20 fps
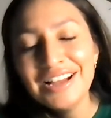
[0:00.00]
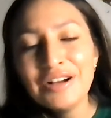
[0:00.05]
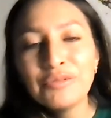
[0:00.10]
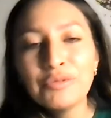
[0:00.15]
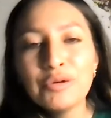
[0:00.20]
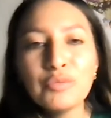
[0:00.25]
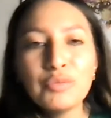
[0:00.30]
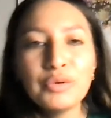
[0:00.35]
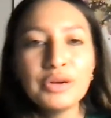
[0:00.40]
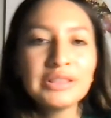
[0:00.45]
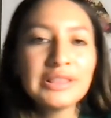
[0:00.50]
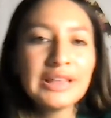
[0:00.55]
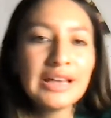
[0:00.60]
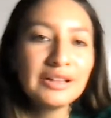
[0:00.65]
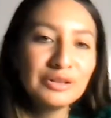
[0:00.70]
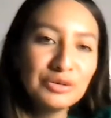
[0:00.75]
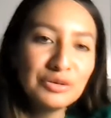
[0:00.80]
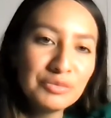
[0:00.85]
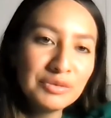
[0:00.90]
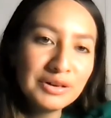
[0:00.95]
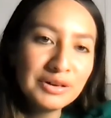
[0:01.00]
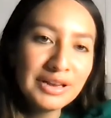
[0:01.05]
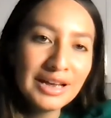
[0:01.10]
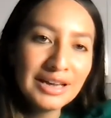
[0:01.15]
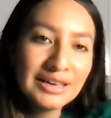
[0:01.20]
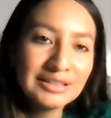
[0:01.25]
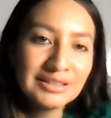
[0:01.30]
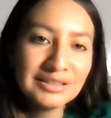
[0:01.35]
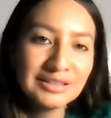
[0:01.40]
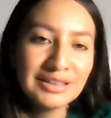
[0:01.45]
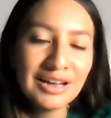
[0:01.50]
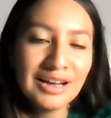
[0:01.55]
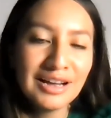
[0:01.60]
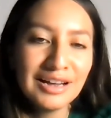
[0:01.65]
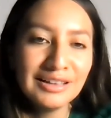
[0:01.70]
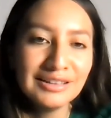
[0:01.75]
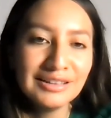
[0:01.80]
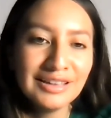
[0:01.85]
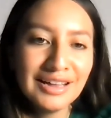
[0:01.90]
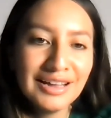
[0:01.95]
Well, with that Luminous
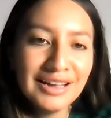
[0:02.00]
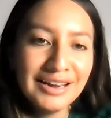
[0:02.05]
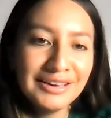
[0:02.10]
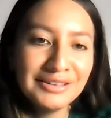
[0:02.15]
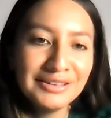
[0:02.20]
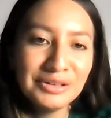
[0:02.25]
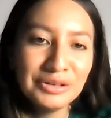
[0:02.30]
line,